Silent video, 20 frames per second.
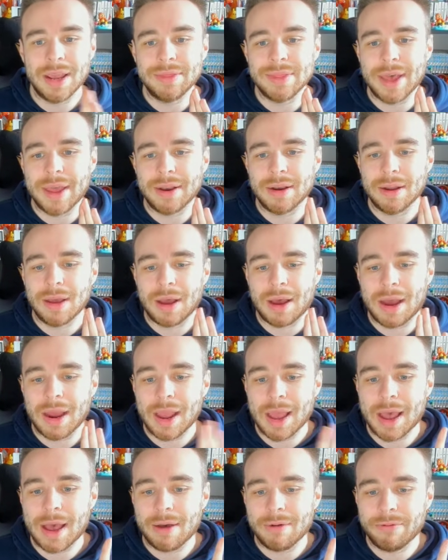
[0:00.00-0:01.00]
And then I
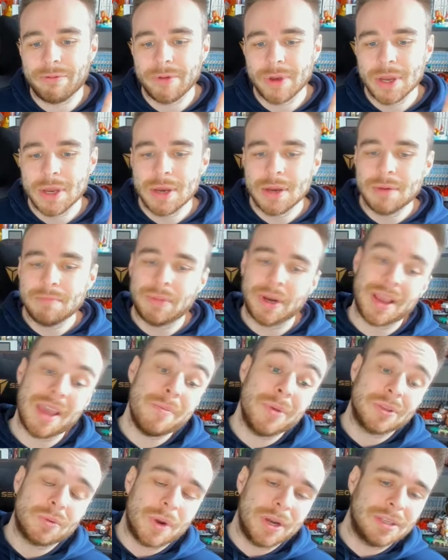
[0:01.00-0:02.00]
have my Game
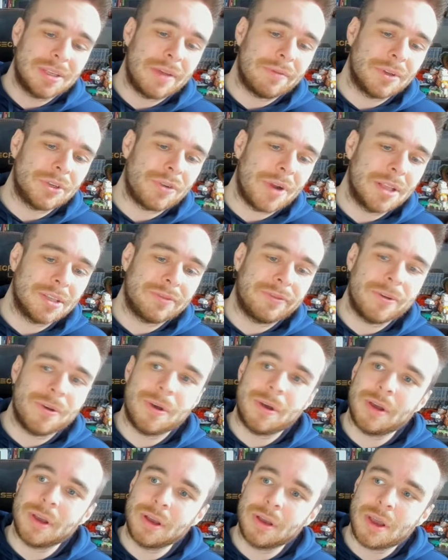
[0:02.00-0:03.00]
Week 27
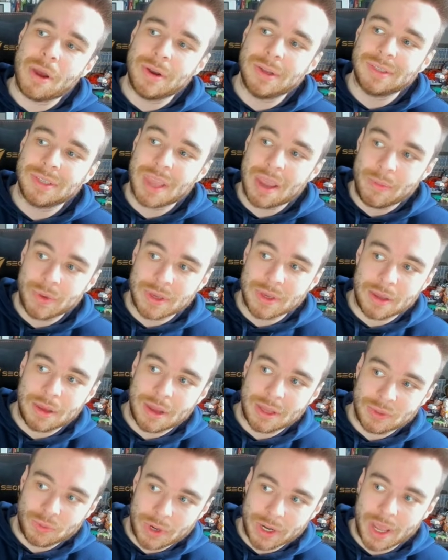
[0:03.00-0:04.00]
transfer, going into Game Week
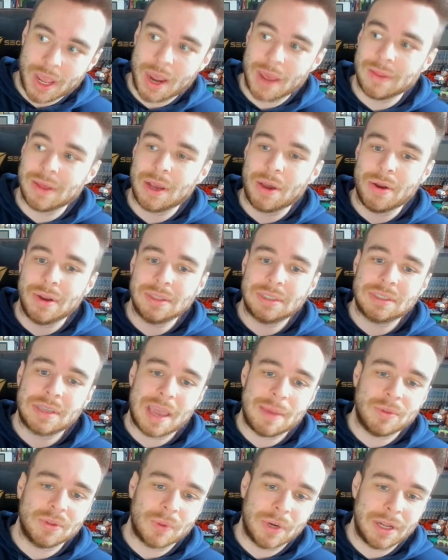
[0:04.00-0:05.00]
28, and then going into
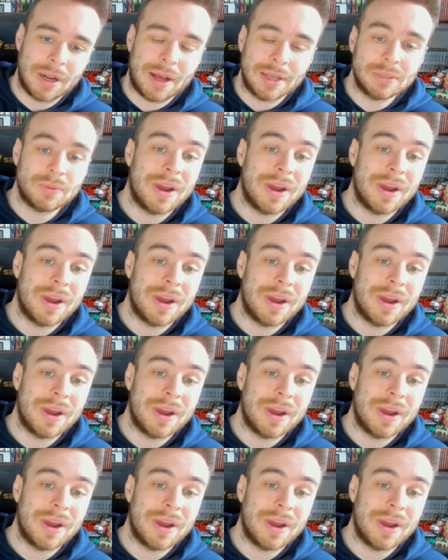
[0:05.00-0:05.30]
Game Week 29.